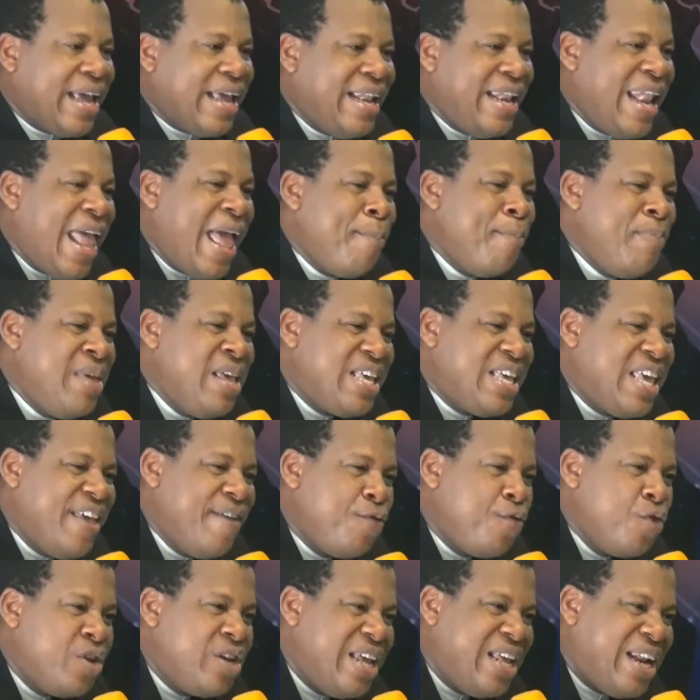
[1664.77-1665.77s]
let me give you.
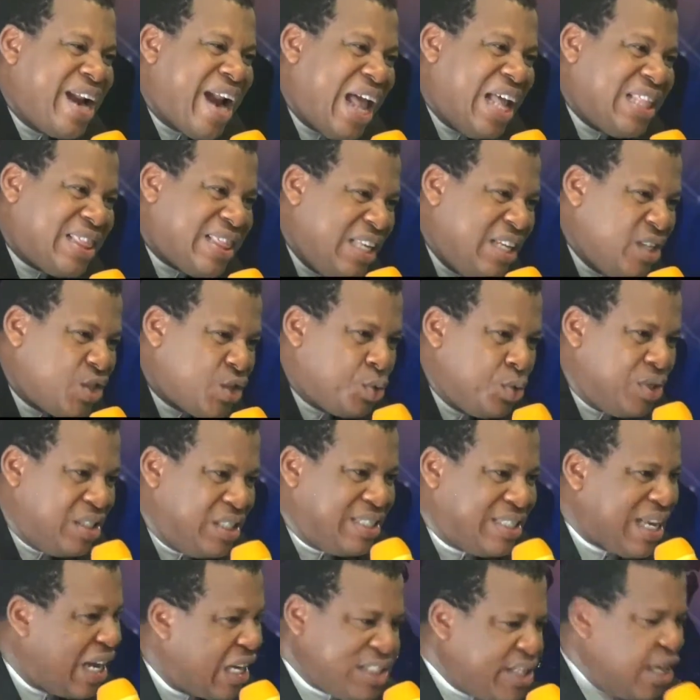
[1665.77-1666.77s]

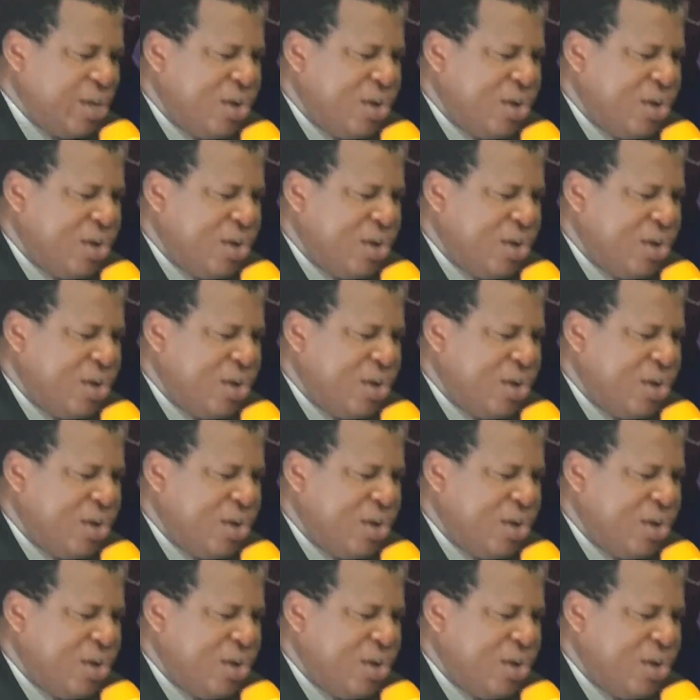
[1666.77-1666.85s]
I said,